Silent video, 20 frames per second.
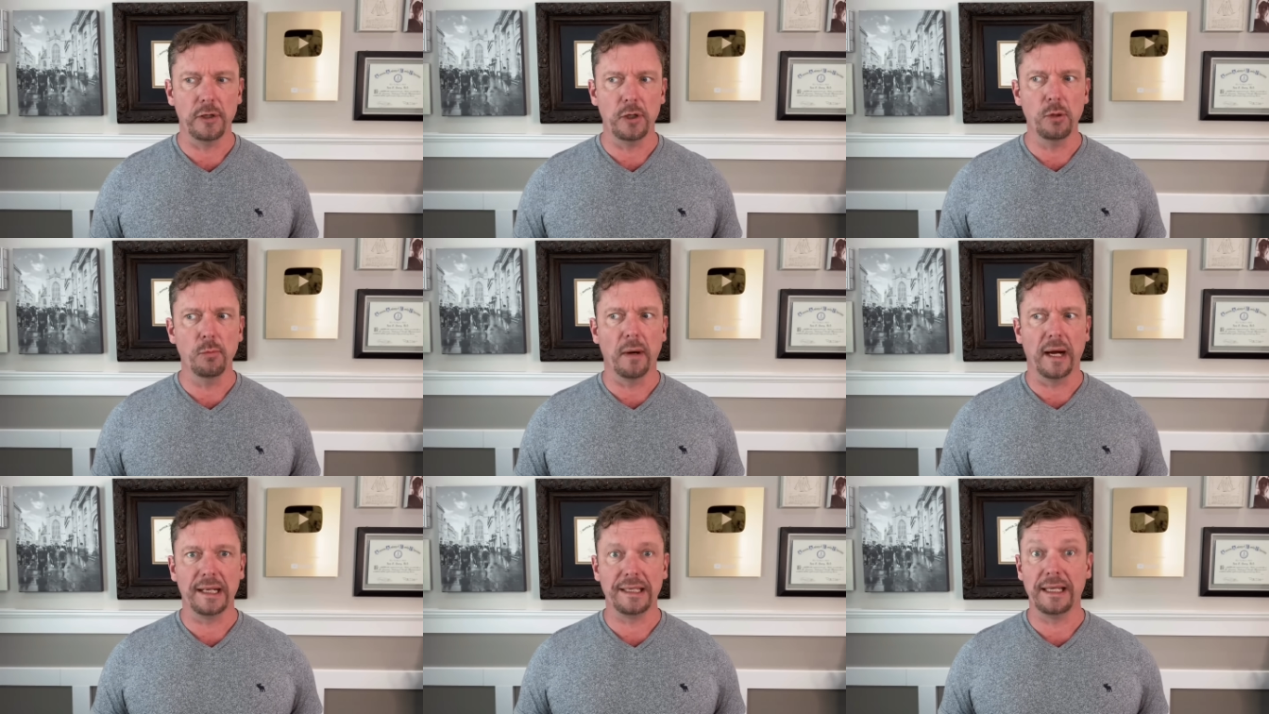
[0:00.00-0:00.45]
You
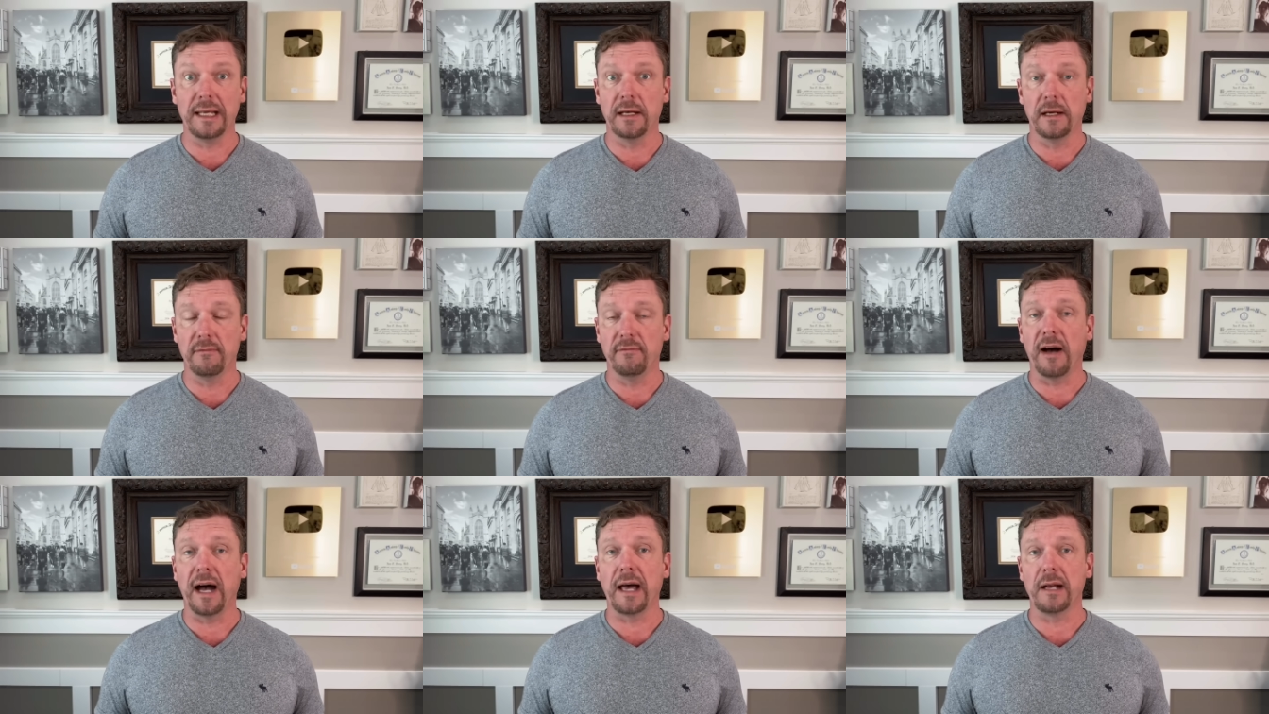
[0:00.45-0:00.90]
might get
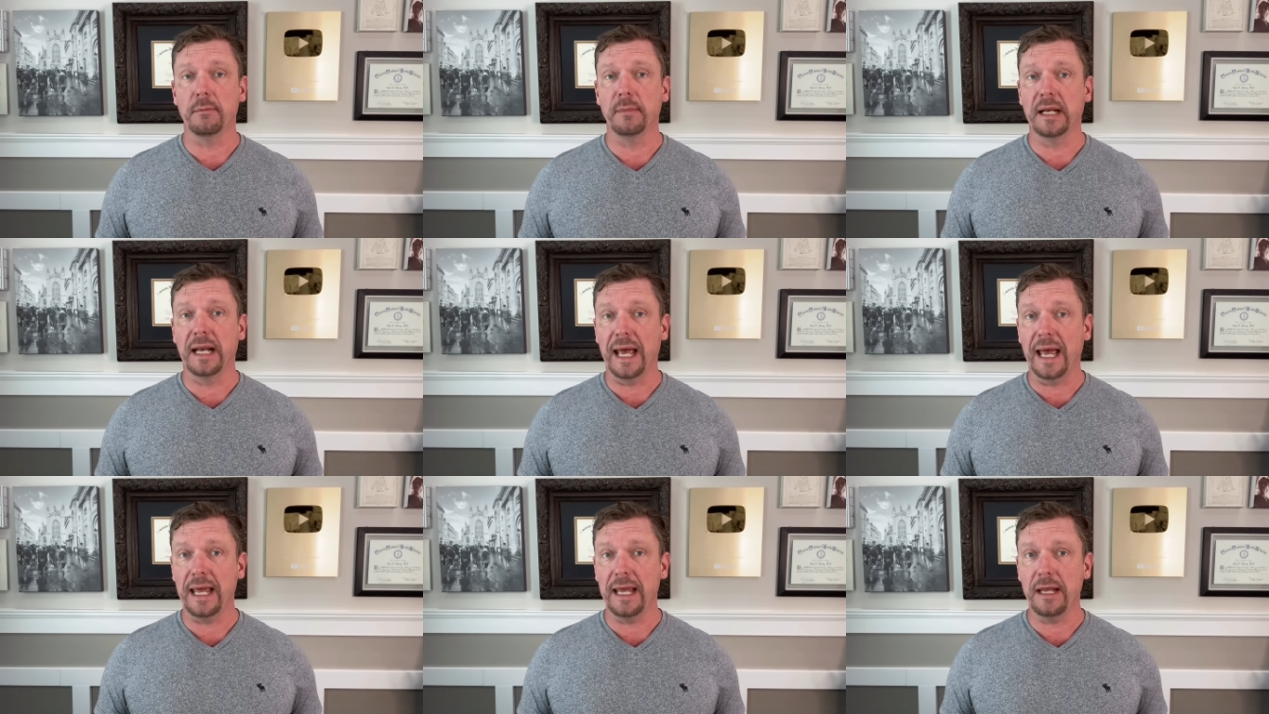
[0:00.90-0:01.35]
a vitamin
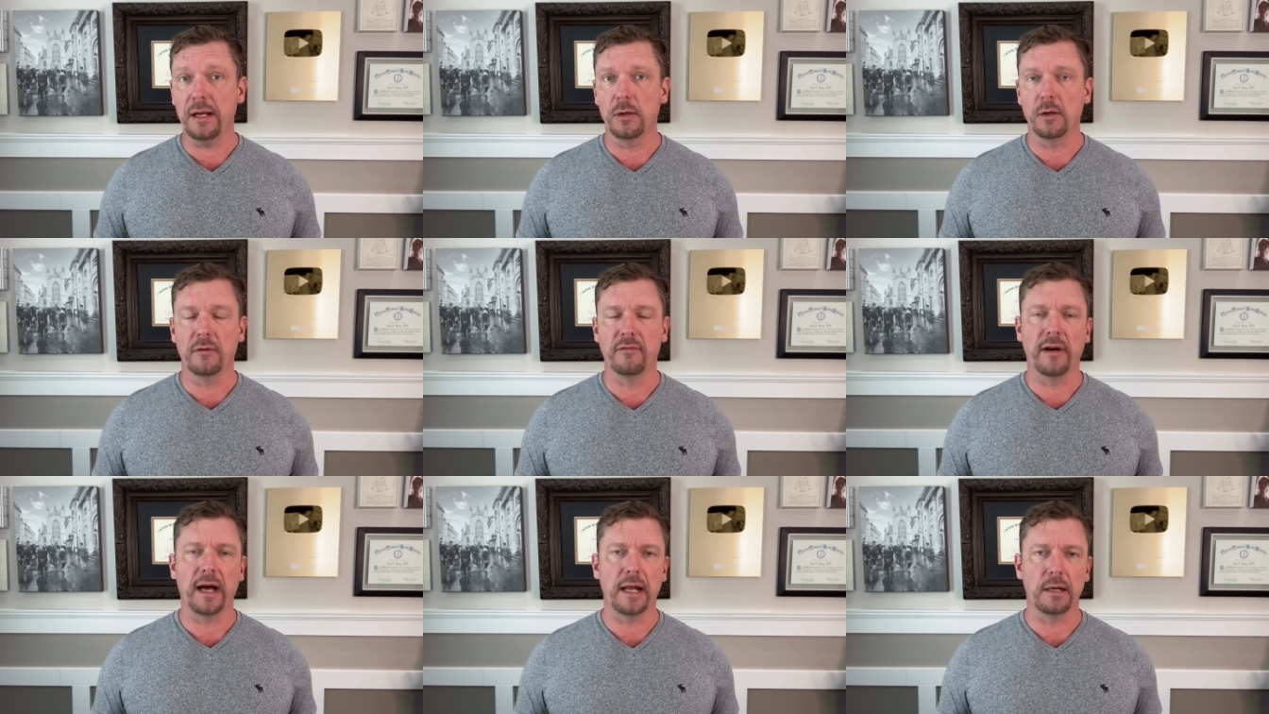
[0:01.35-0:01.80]
A or
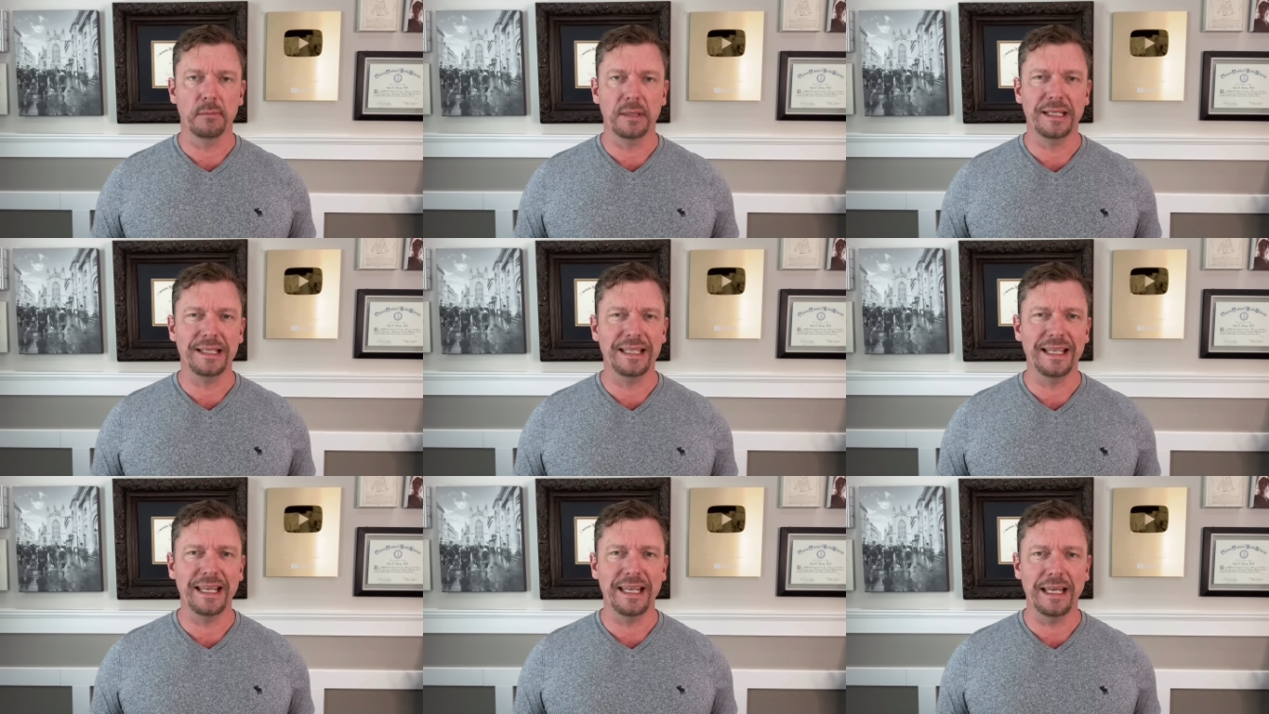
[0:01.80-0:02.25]

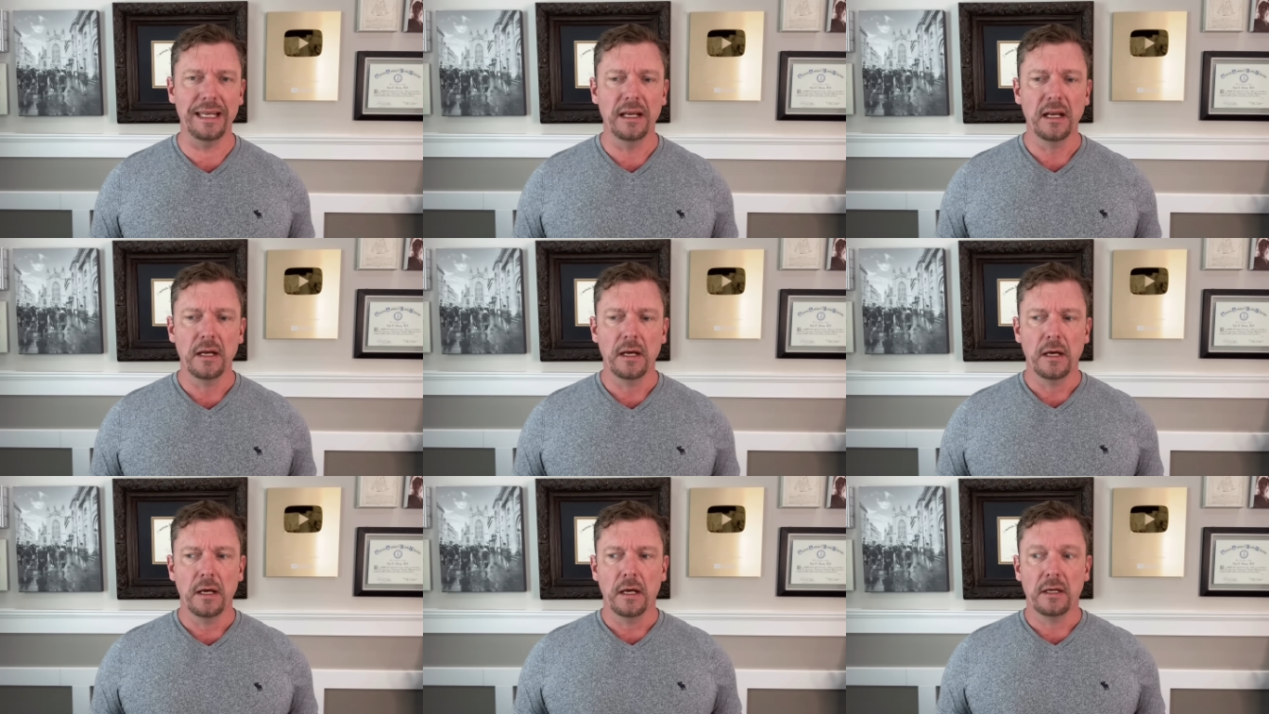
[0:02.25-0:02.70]
vitamin D
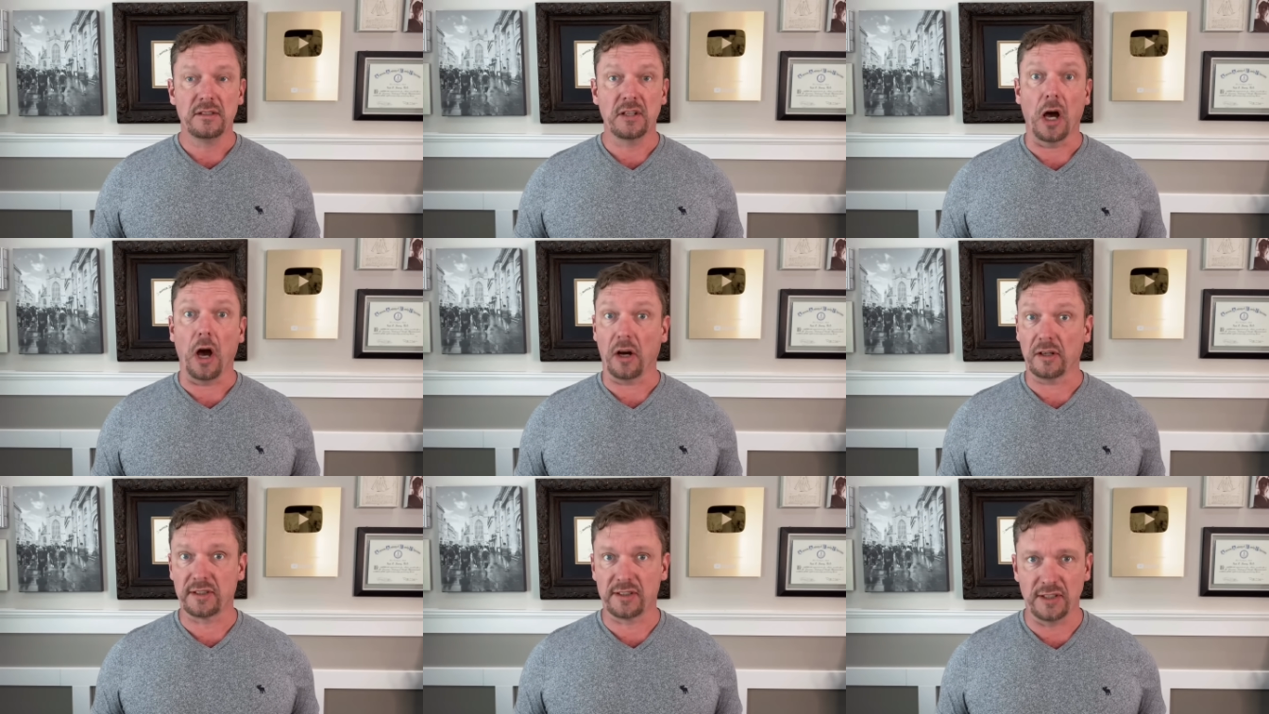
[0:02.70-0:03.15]

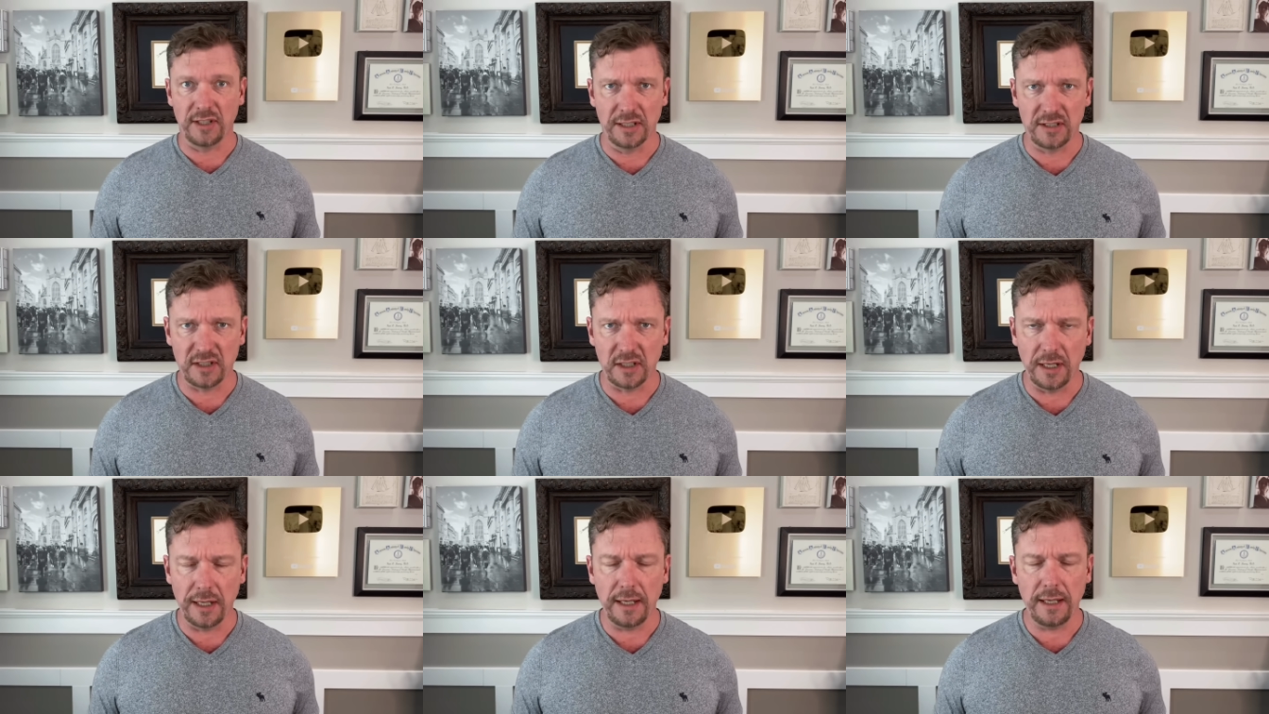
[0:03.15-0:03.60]

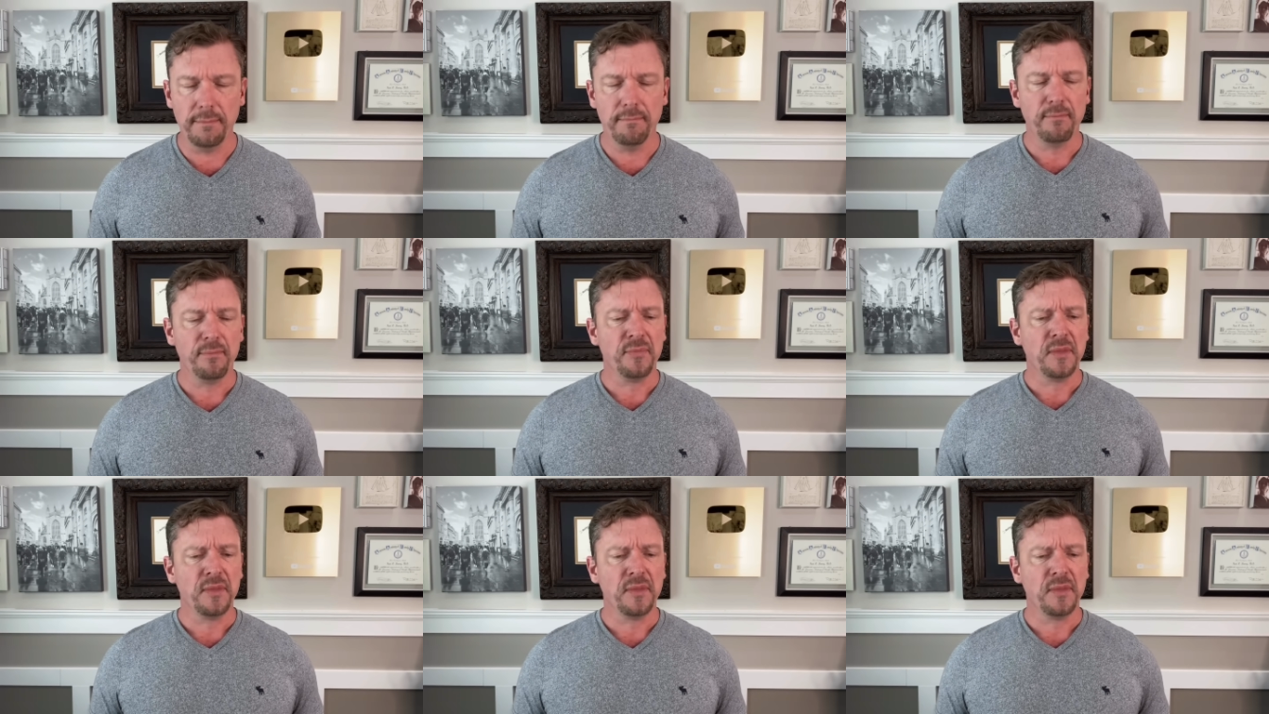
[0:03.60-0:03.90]
toxicity.